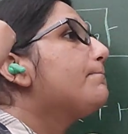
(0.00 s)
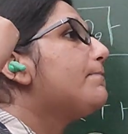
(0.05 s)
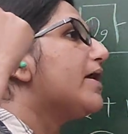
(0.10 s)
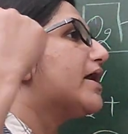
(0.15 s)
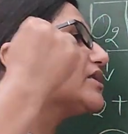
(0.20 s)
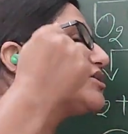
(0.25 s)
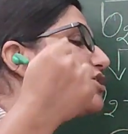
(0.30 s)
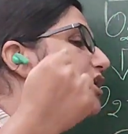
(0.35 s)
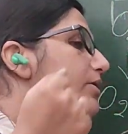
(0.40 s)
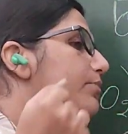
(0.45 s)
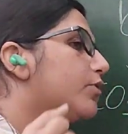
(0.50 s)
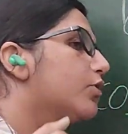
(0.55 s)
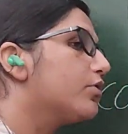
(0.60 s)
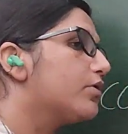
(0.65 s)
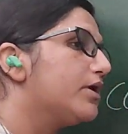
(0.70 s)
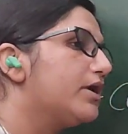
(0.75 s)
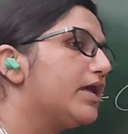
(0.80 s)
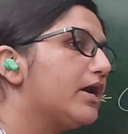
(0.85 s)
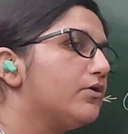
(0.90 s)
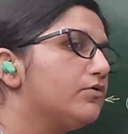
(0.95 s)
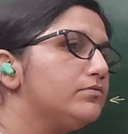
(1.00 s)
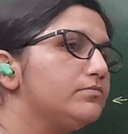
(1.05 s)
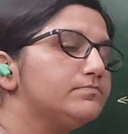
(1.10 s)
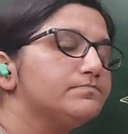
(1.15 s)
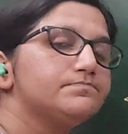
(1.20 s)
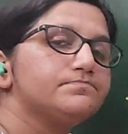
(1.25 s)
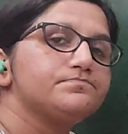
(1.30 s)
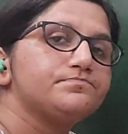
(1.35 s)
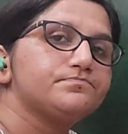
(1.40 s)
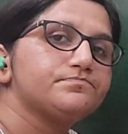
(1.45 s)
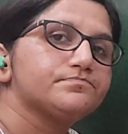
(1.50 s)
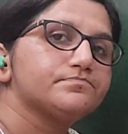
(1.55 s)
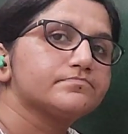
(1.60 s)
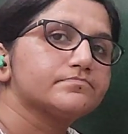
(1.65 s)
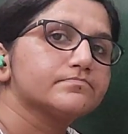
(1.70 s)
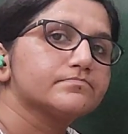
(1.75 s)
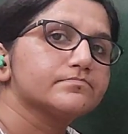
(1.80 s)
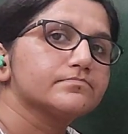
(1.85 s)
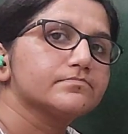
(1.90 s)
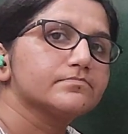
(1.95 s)
Partially broken down,
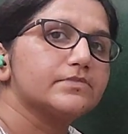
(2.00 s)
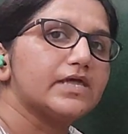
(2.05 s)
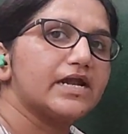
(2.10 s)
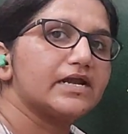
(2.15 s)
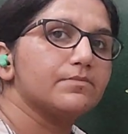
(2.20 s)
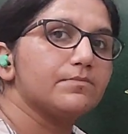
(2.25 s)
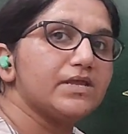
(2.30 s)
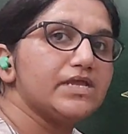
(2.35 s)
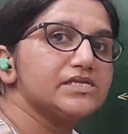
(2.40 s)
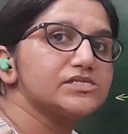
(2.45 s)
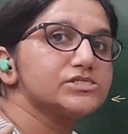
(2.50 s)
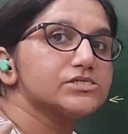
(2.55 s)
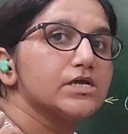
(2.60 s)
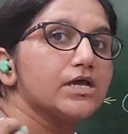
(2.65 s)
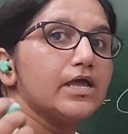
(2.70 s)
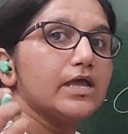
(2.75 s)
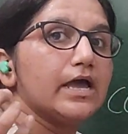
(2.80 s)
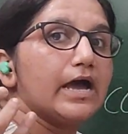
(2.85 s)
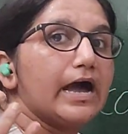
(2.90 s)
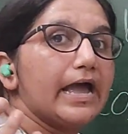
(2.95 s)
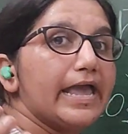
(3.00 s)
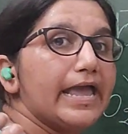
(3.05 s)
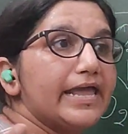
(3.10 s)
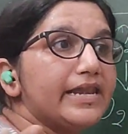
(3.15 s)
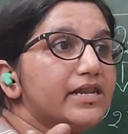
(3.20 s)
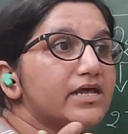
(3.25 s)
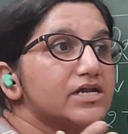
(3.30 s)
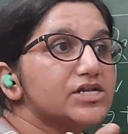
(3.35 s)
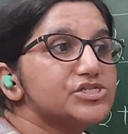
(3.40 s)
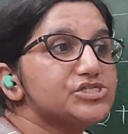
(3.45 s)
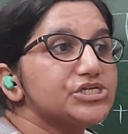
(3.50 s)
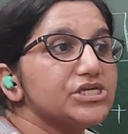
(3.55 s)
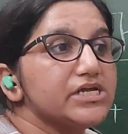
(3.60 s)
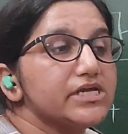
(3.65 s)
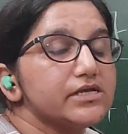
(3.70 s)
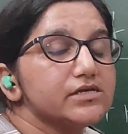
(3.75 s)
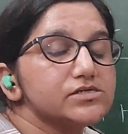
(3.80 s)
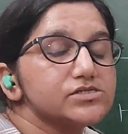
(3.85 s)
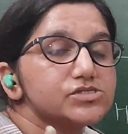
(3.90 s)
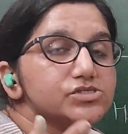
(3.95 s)
that means
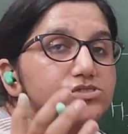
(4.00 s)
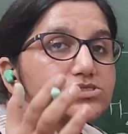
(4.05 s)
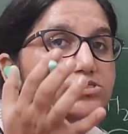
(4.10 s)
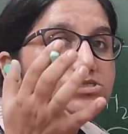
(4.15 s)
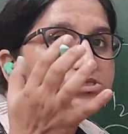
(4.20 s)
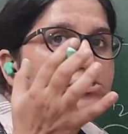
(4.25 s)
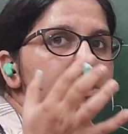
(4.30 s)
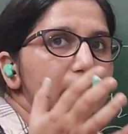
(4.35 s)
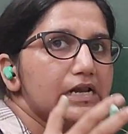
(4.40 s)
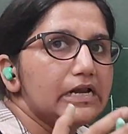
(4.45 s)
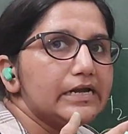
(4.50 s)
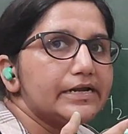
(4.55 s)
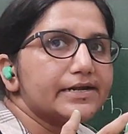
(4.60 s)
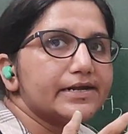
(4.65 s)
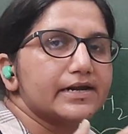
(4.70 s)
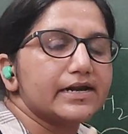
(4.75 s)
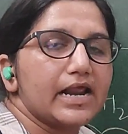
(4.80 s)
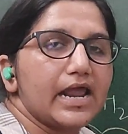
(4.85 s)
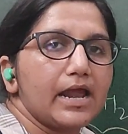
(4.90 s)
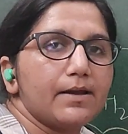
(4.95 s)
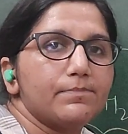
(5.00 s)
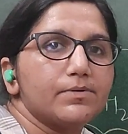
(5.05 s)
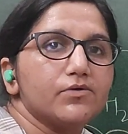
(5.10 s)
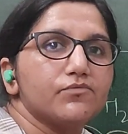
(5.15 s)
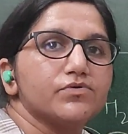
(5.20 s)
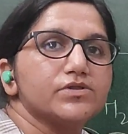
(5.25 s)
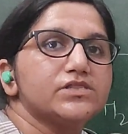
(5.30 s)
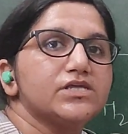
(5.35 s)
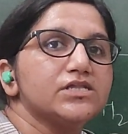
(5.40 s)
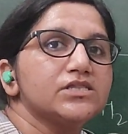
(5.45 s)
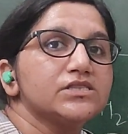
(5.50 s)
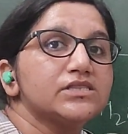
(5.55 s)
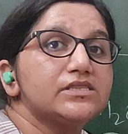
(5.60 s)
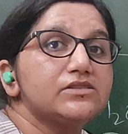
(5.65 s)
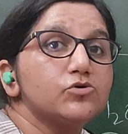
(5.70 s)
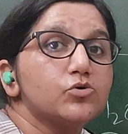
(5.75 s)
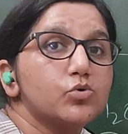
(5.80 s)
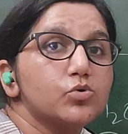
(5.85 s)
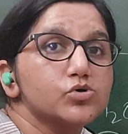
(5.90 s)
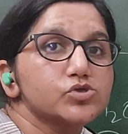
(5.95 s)
energy is still trapped
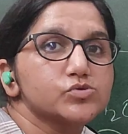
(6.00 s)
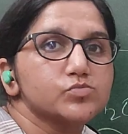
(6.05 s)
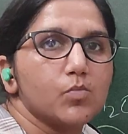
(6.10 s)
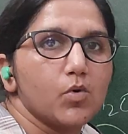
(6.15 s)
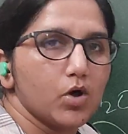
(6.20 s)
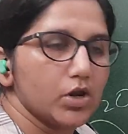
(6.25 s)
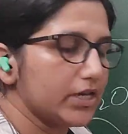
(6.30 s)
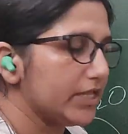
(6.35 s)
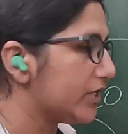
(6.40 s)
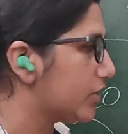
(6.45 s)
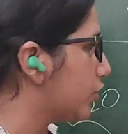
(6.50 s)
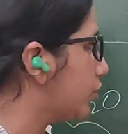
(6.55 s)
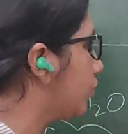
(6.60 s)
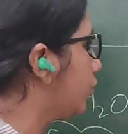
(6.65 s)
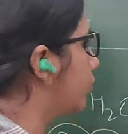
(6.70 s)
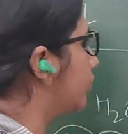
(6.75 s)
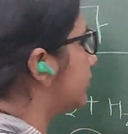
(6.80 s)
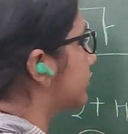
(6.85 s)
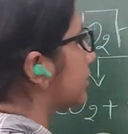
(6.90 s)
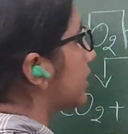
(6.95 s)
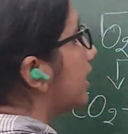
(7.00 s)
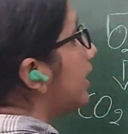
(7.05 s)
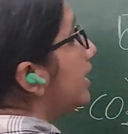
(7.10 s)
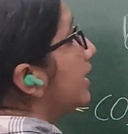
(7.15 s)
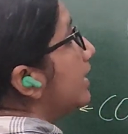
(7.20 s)
within those molecules.